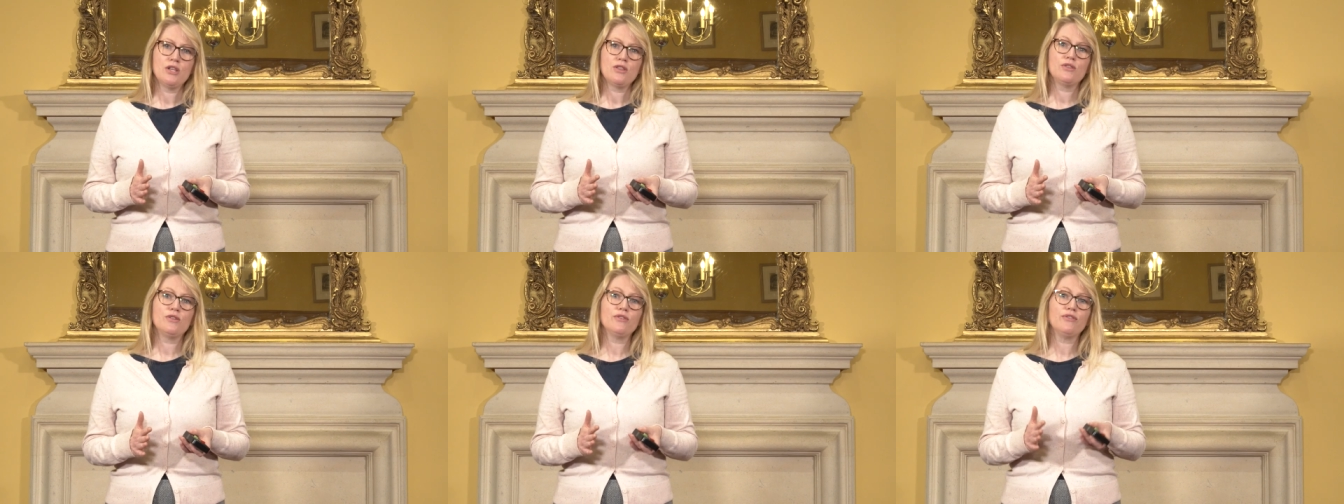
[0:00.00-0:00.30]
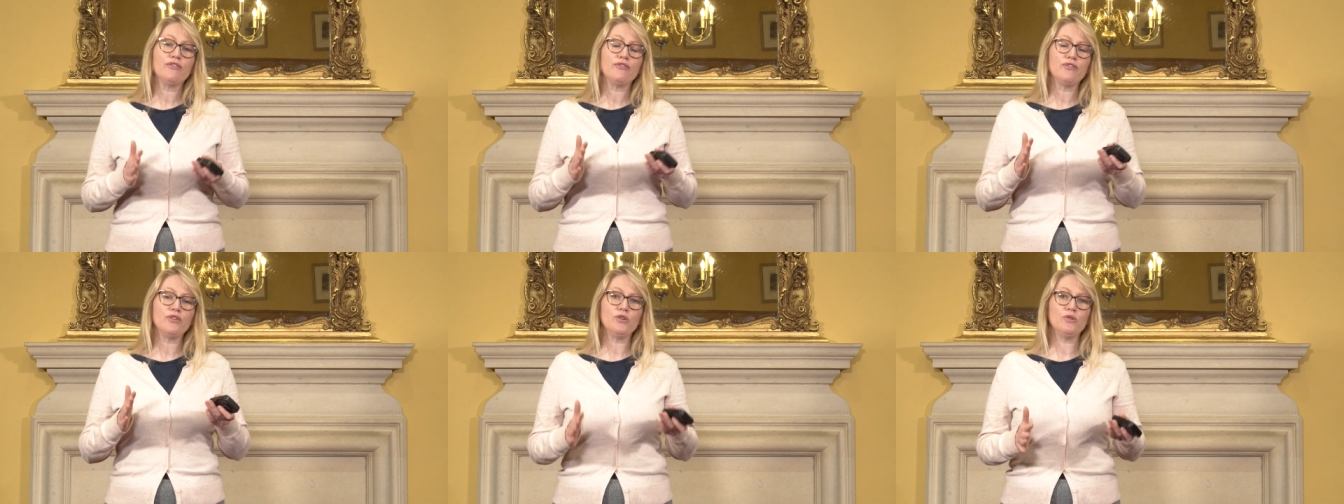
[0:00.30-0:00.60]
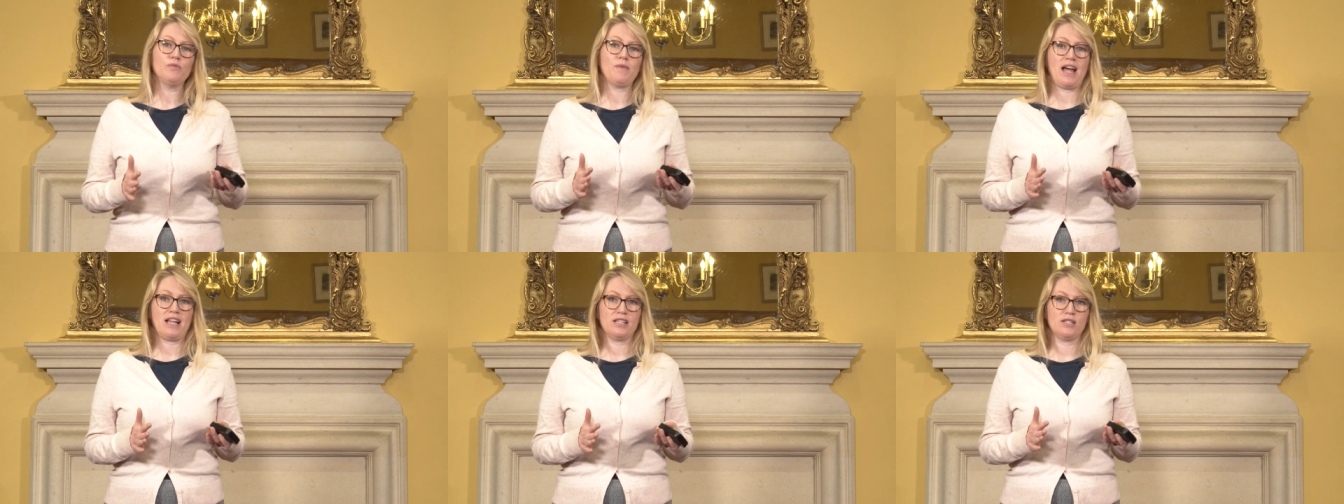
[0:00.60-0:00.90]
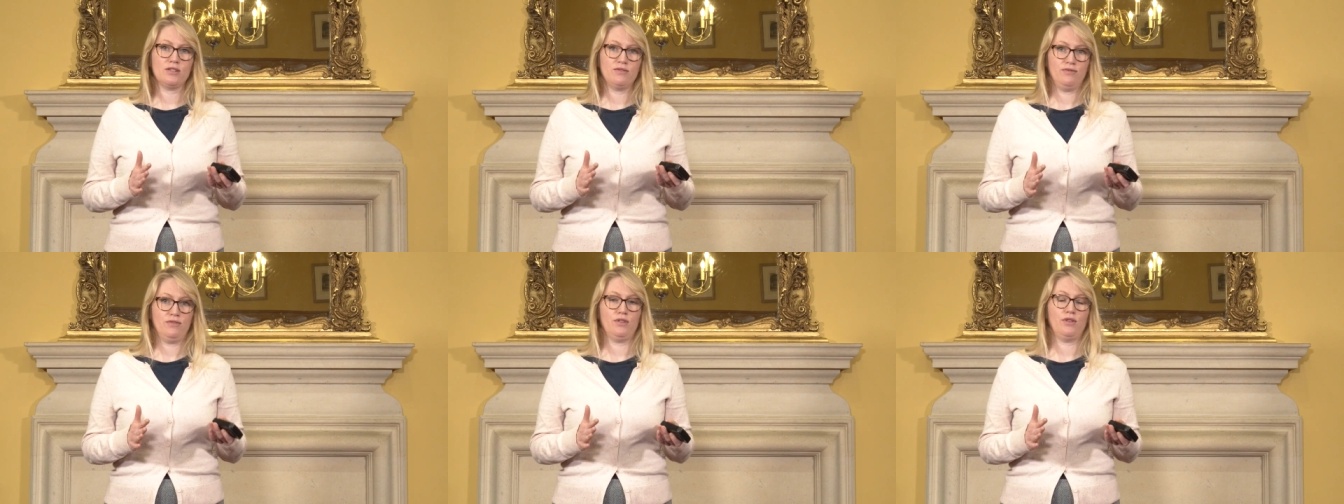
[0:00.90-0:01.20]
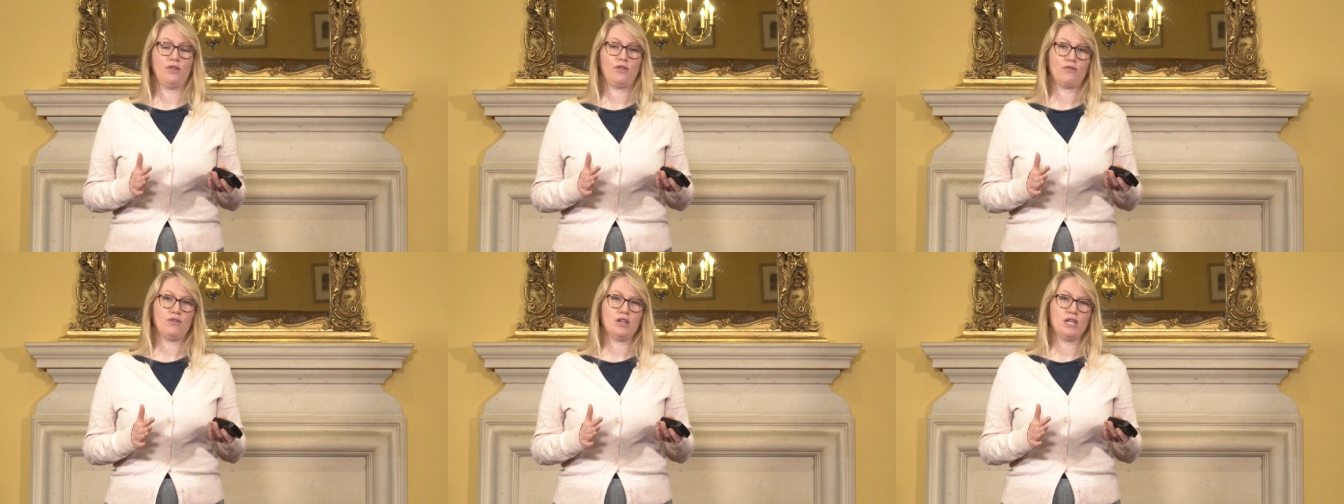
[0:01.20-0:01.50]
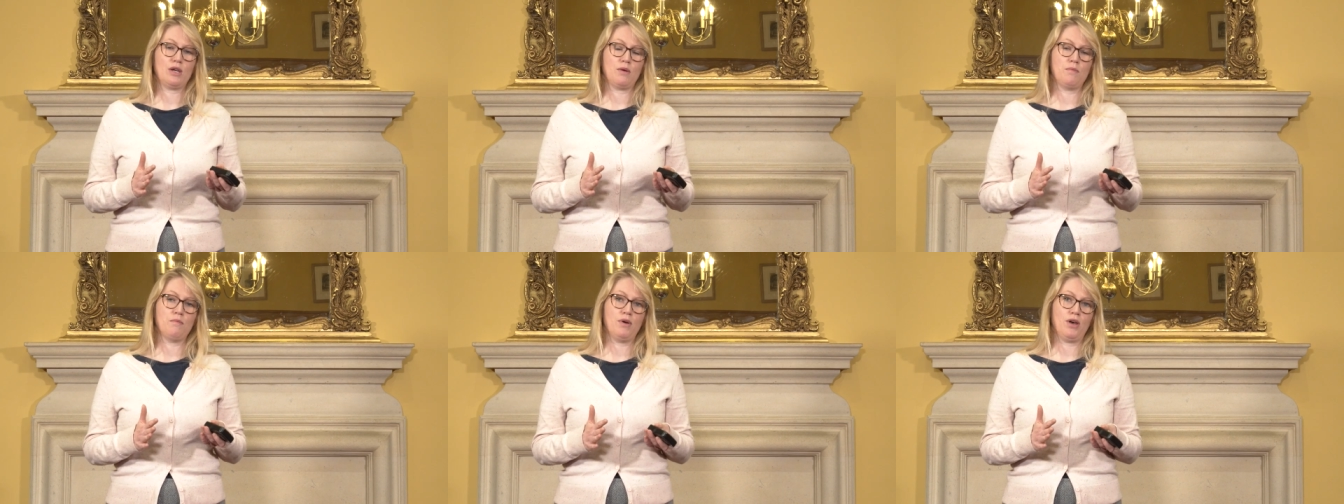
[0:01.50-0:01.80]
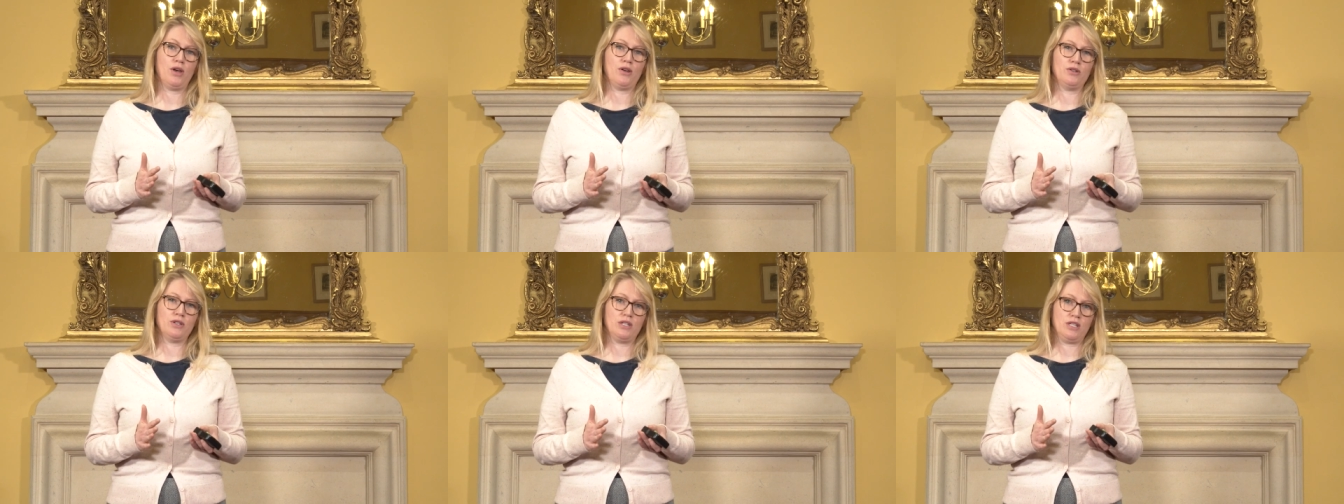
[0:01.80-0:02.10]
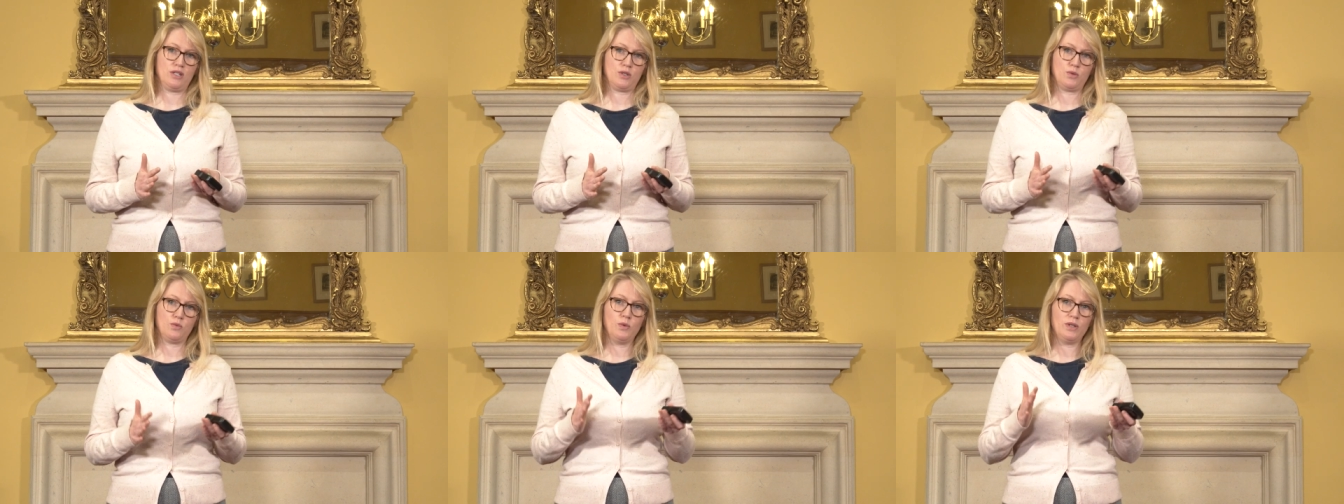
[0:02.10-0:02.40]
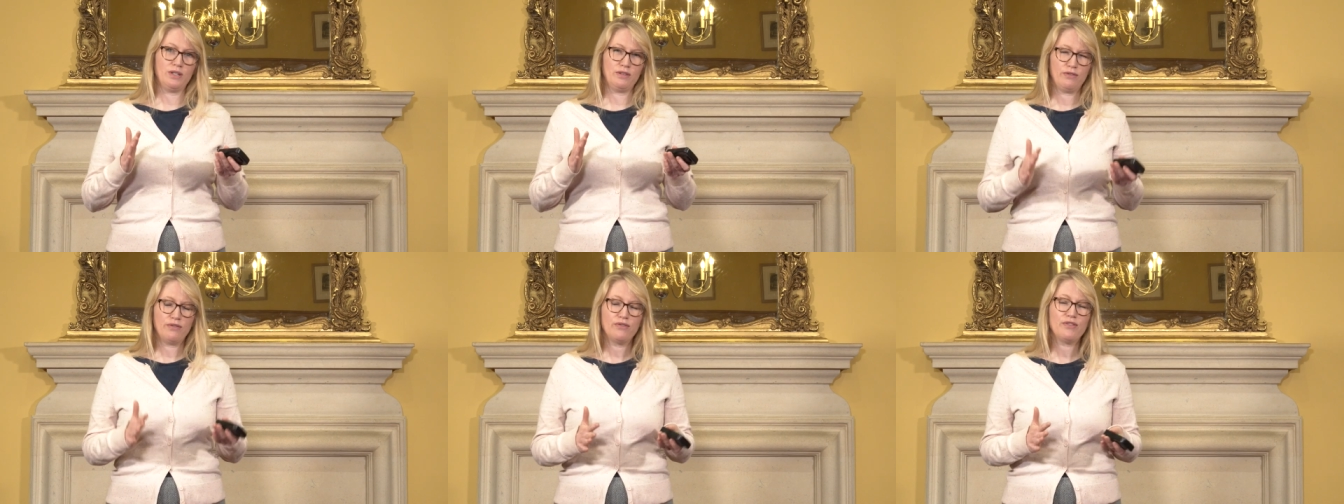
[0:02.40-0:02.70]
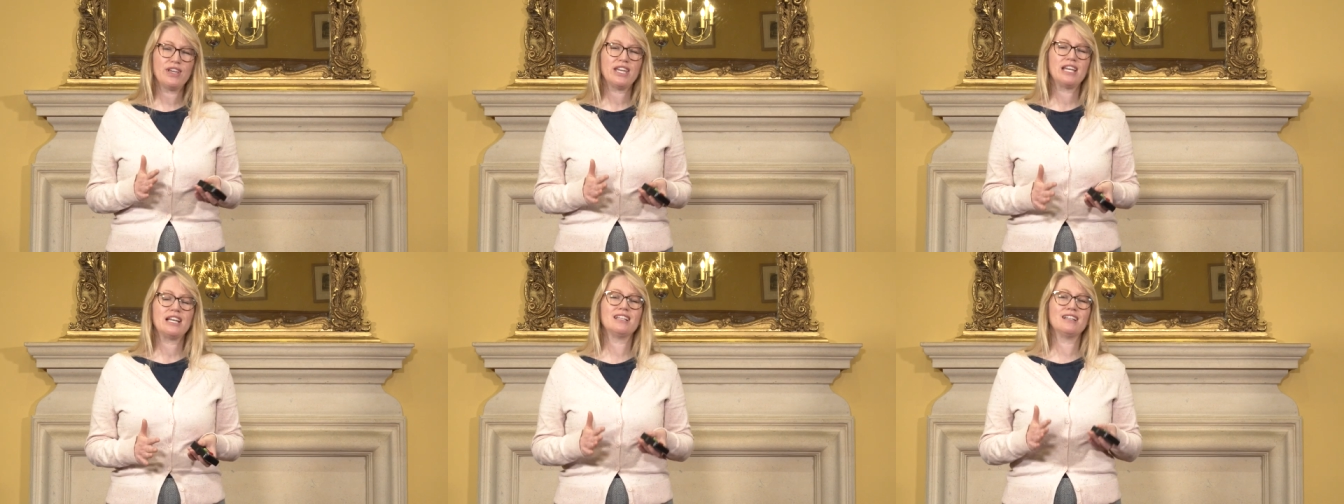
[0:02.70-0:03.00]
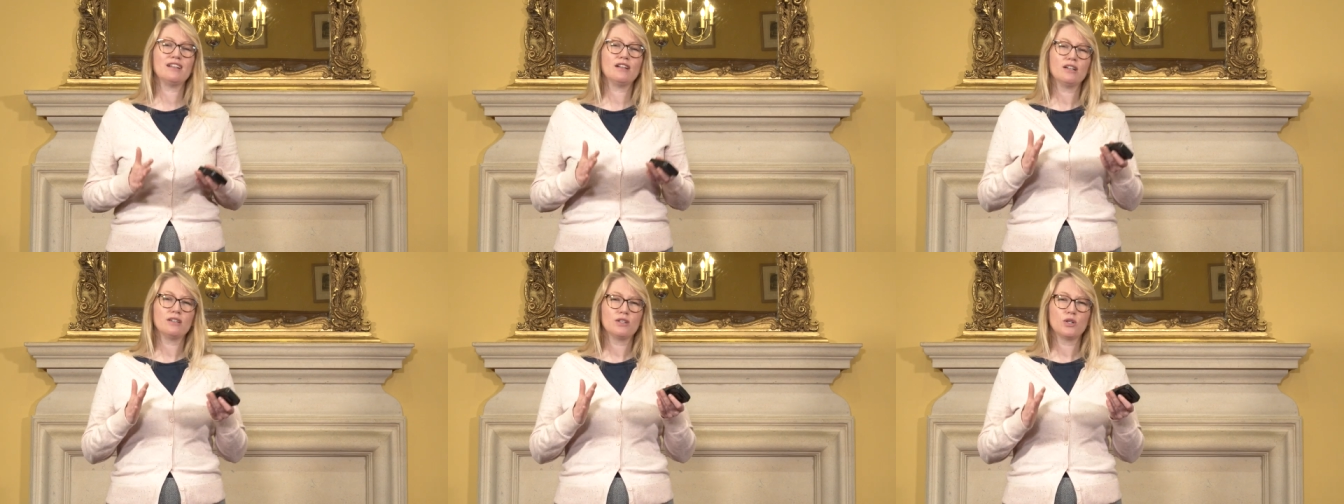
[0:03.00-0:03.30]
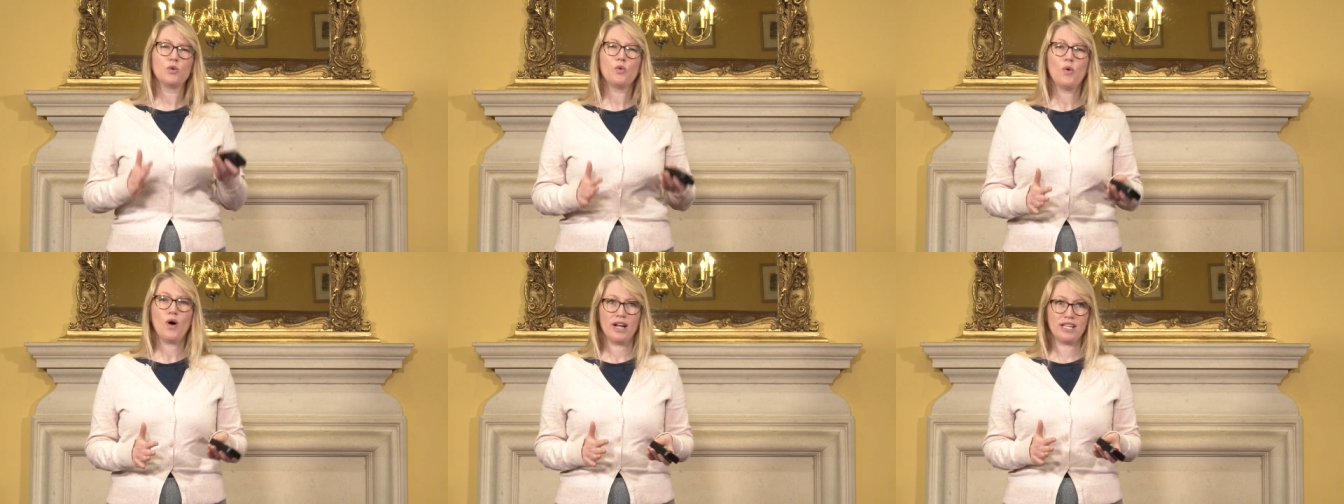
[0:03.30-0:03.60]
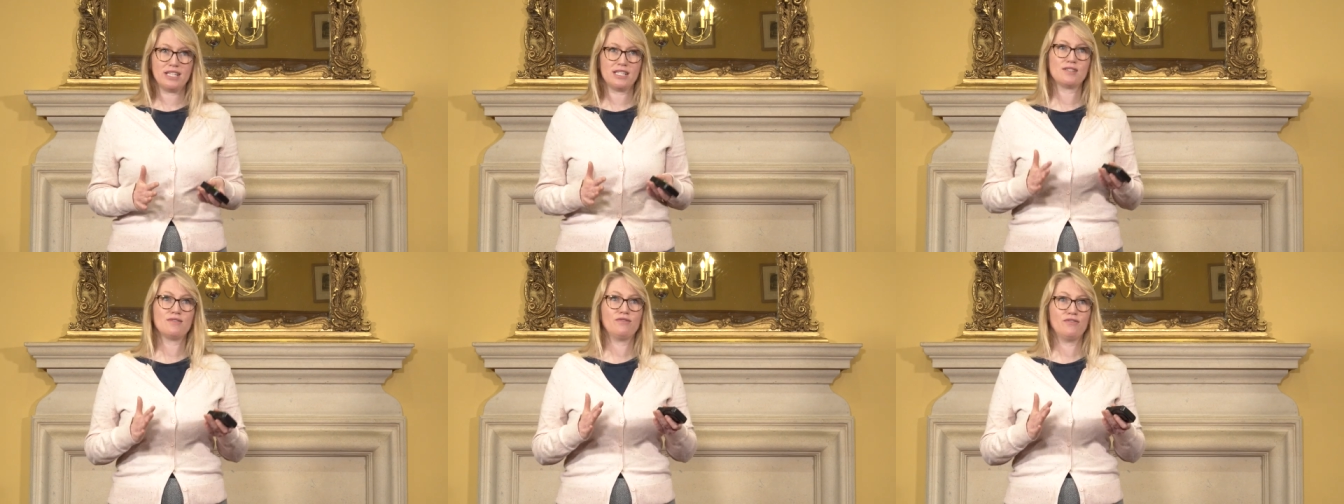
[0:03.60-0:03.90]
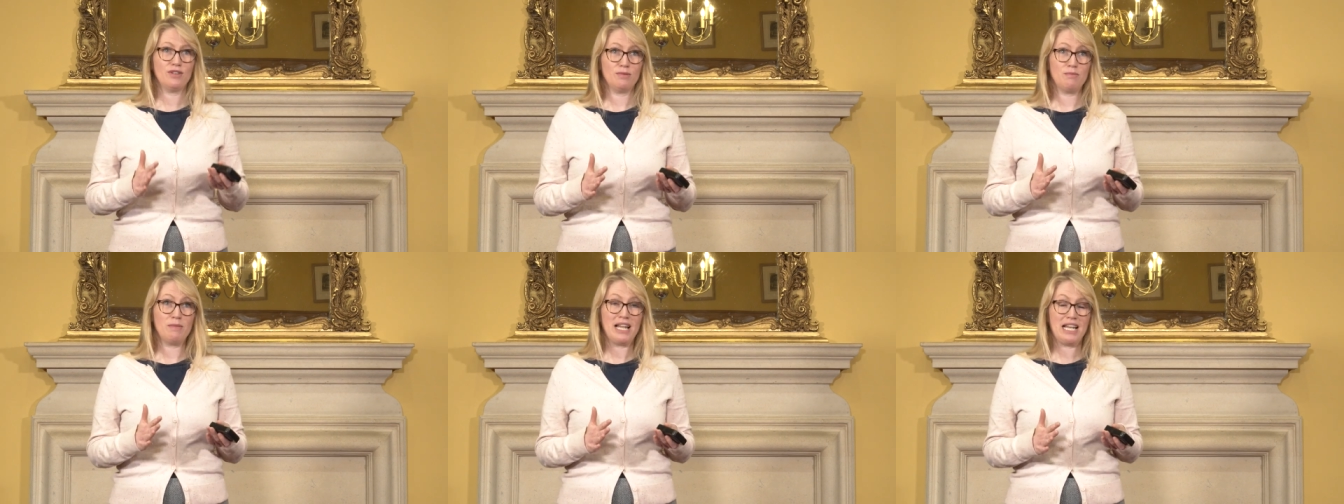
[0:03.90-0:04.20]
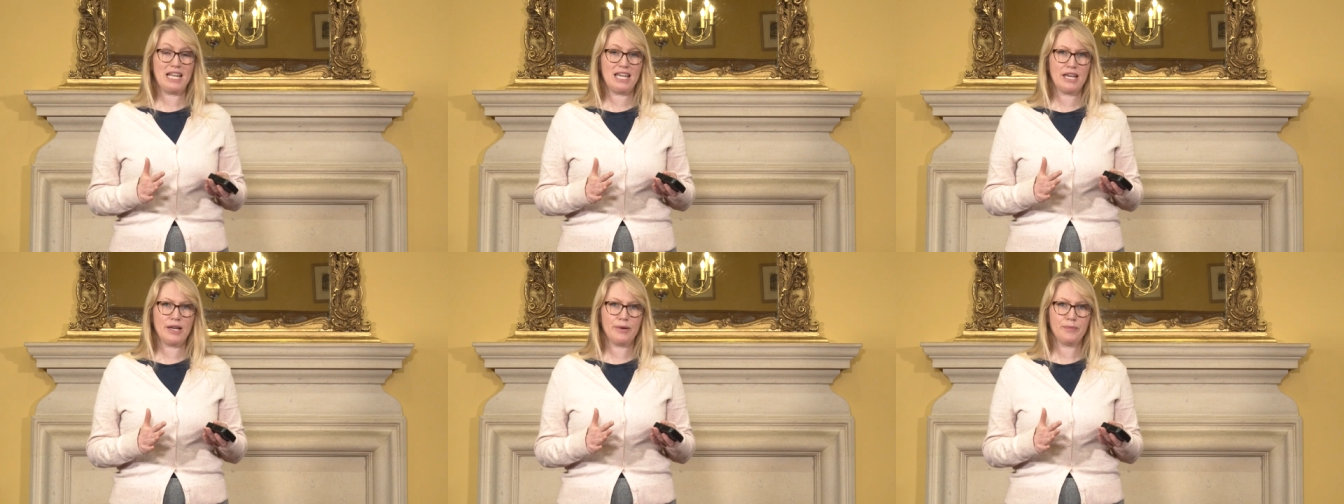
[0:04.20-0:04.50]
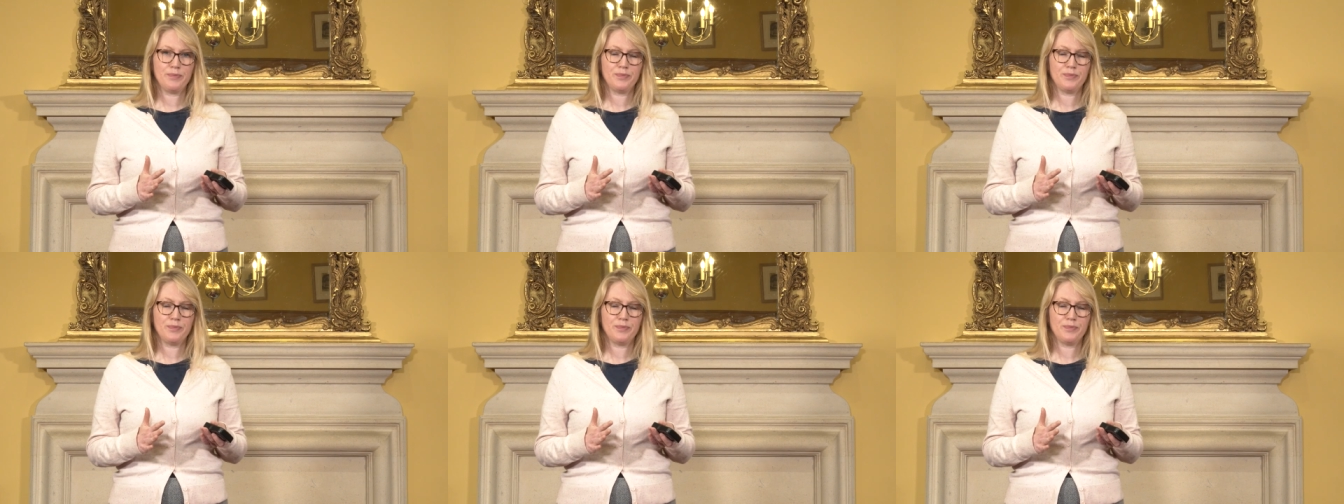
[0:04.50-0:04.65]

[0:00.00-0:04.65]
the format of the 3 components will feel quite familiar.